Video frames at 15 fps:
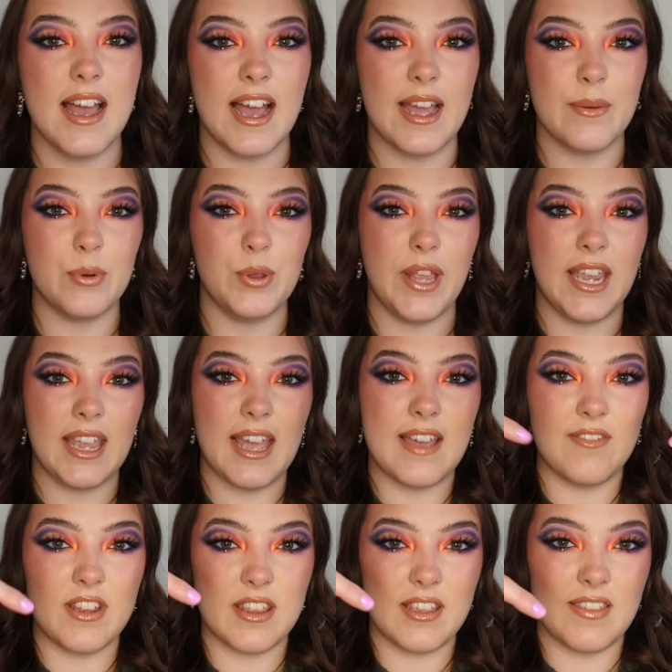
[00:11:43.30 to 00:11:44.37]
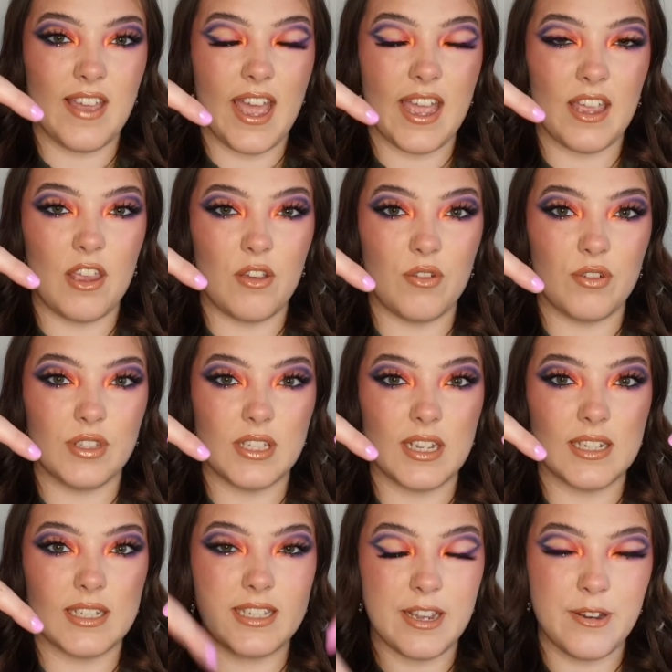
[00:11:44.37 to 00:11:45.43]
I will link everything that I used
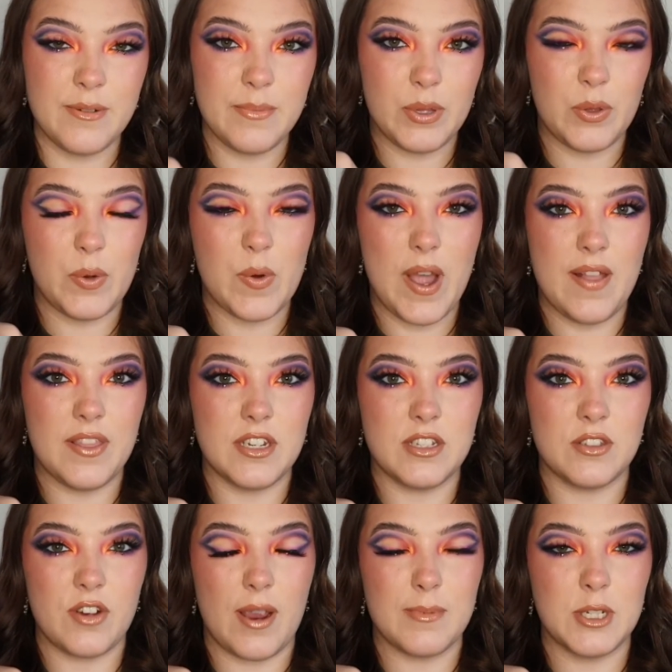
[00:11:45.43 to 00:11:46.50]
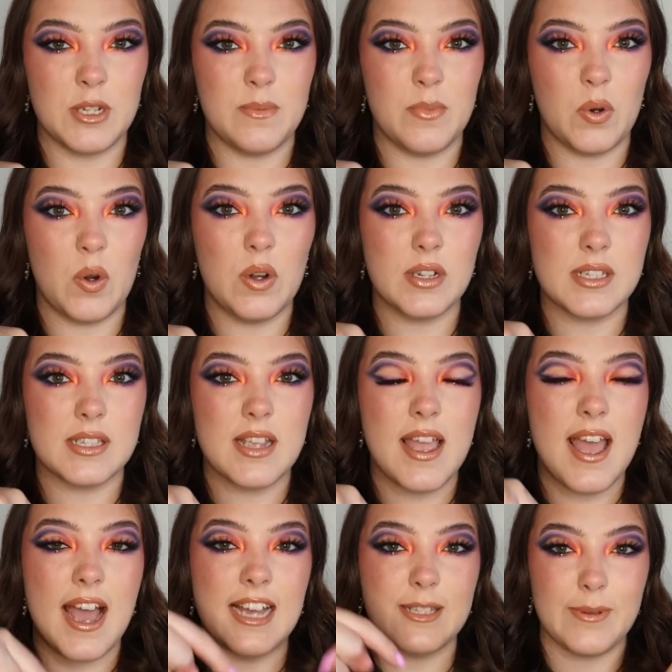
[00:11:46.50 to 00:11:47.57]
down below in the description box,
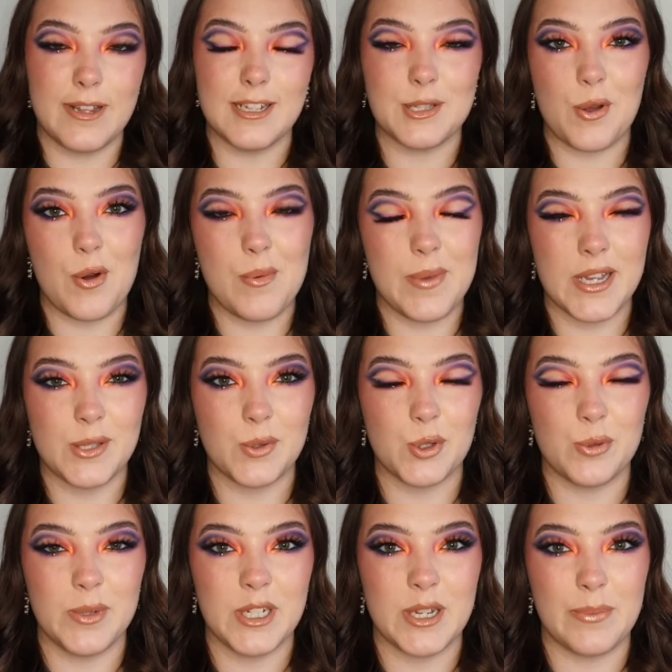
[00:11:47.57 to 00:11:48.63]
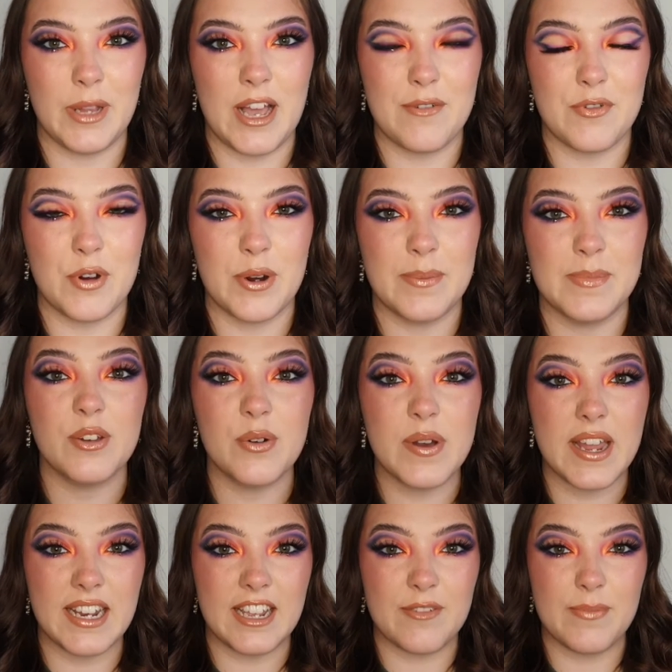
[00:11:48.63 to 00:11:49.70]
as well as all my social media platforms. Go
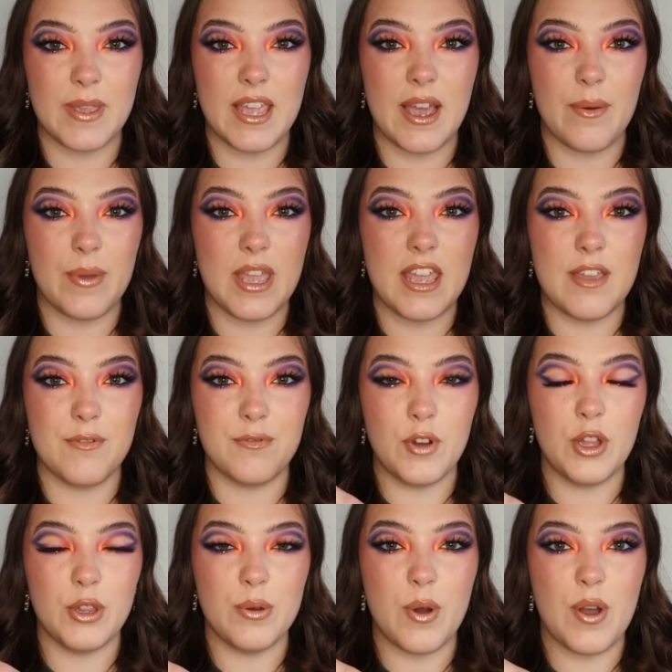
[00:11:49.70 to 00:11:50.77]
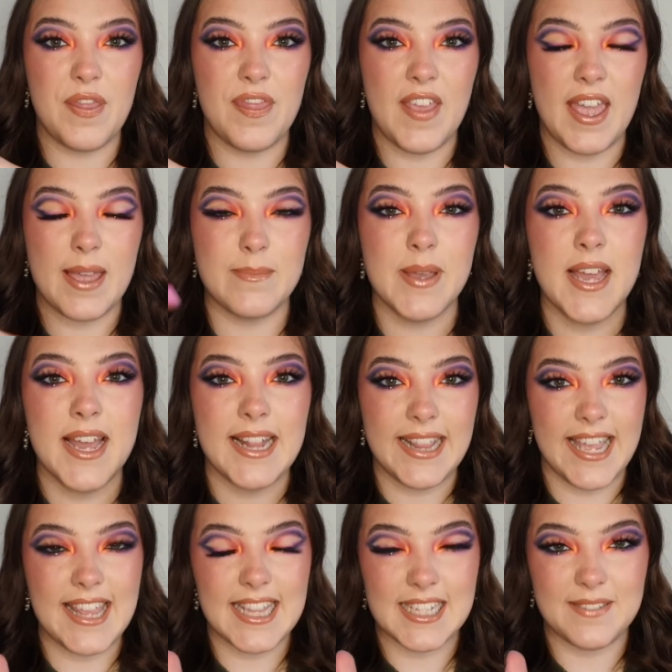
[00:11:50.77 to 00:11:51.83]
and give me a wee follow on them,
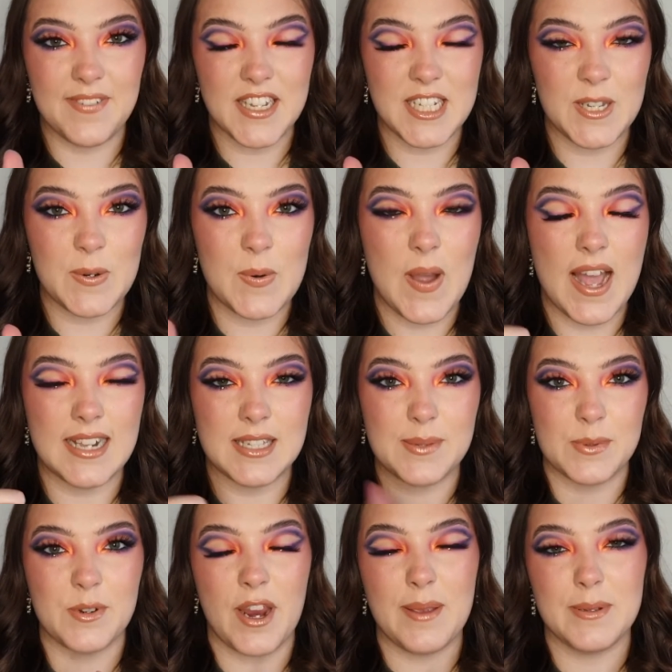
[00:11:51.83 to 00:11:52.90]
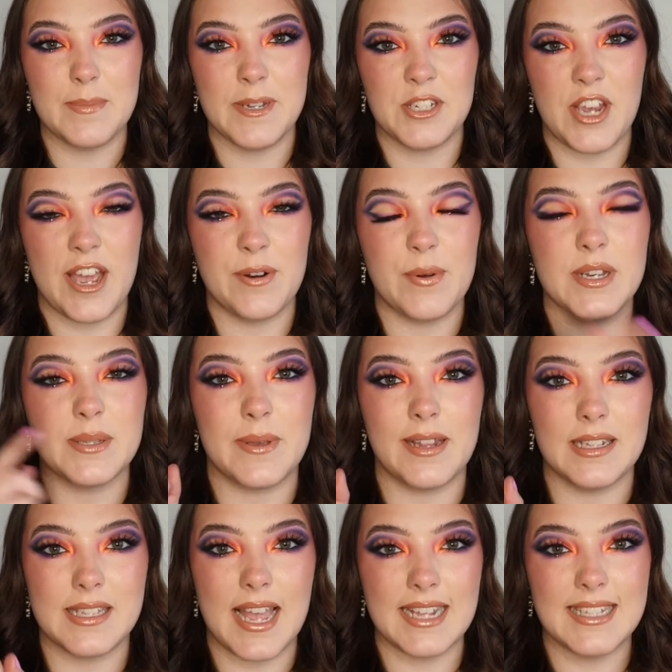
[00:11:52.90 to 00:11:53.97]
like this video, and subscribe to my channel, as well
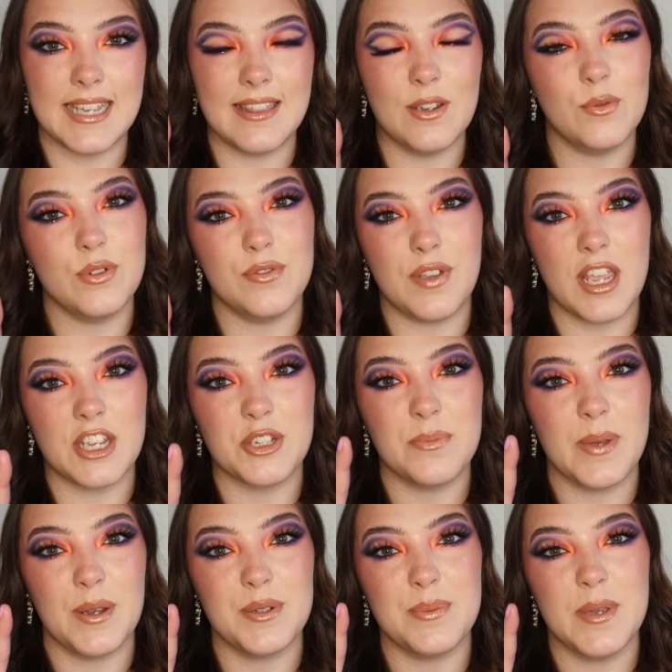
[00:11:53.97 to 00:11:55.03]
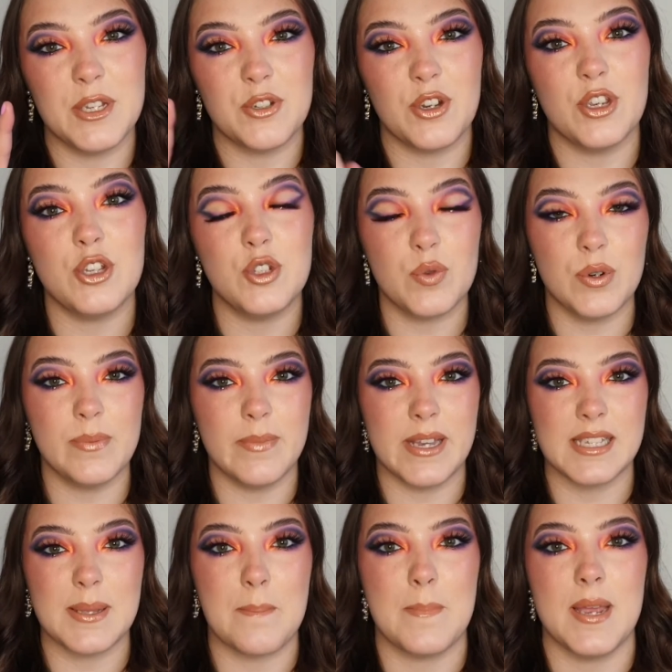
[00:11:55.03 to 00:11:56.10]
as hitting the notification bell to make sure you don't
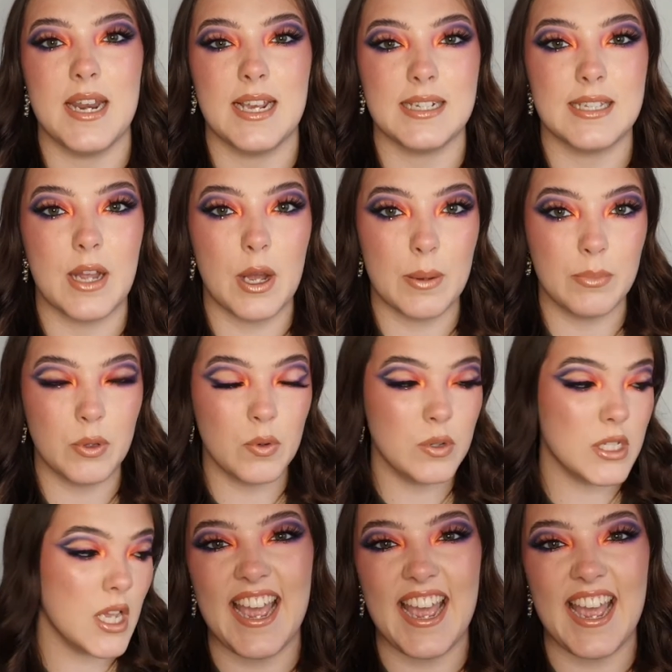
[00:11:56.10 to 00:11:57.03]
miss my next upload.